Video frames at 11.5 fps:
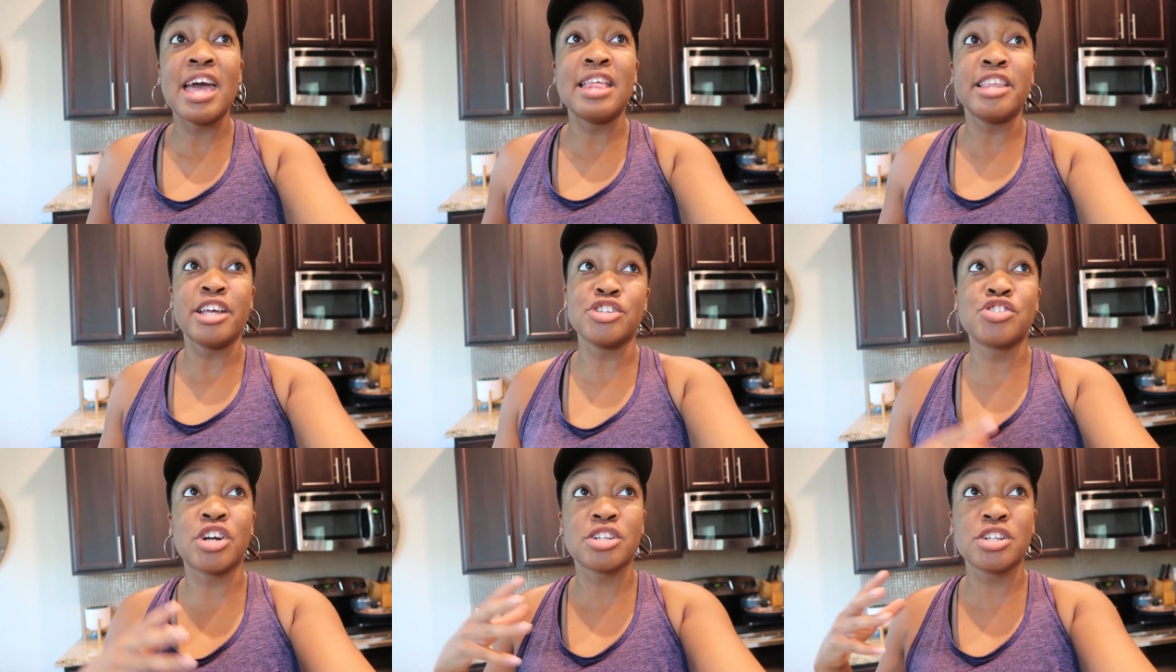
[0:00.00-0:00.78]
and the
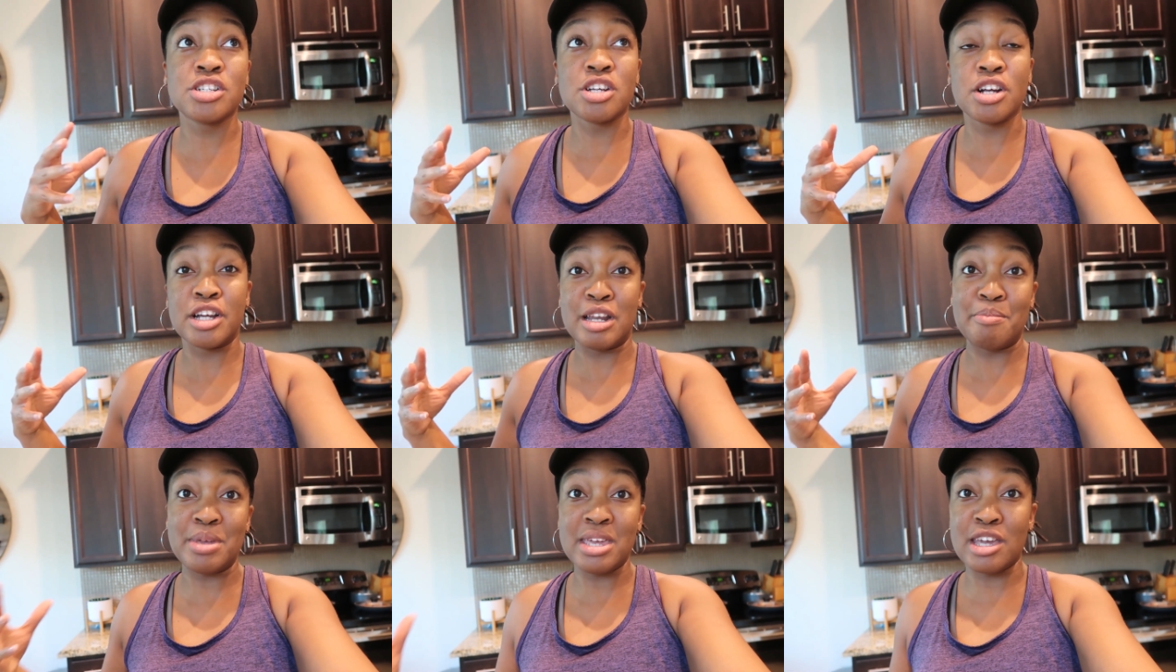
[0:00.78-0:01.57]
instructors are
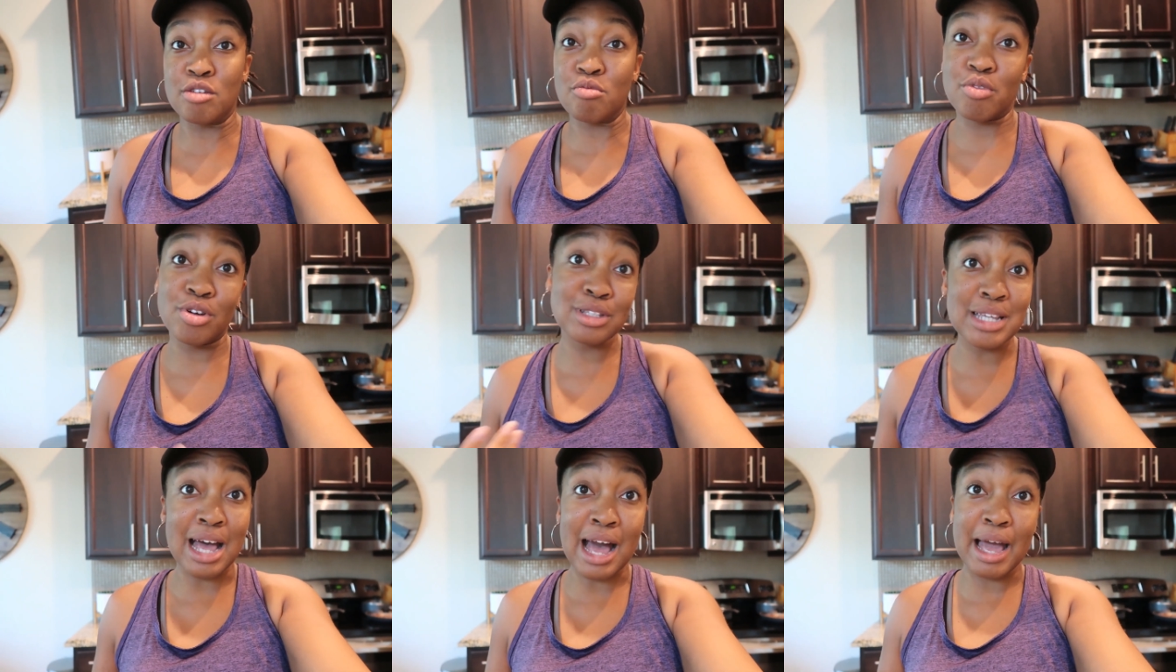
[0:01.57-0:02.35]
gonna be in real
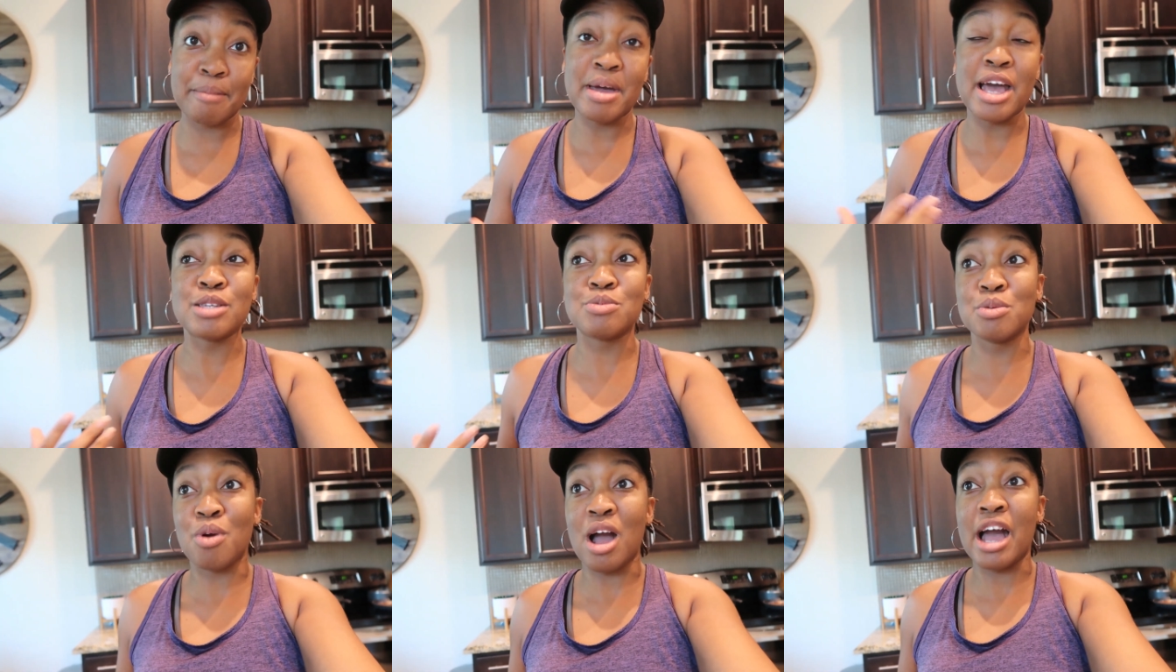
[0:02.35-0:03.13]
time as
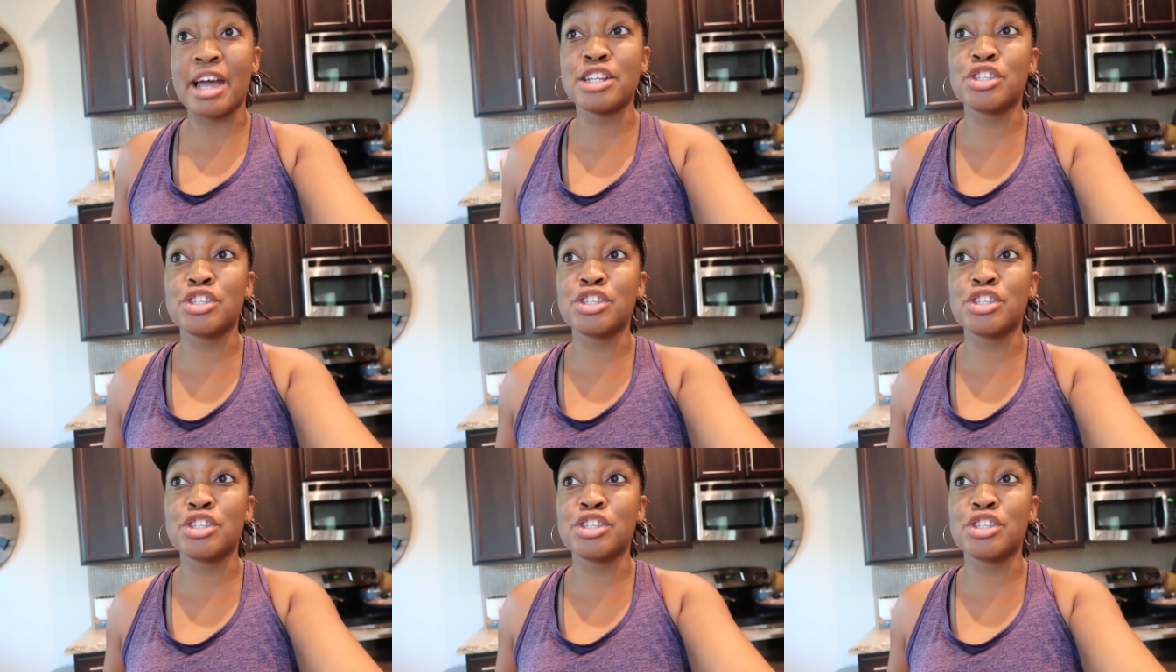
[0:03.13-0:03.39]
we ride.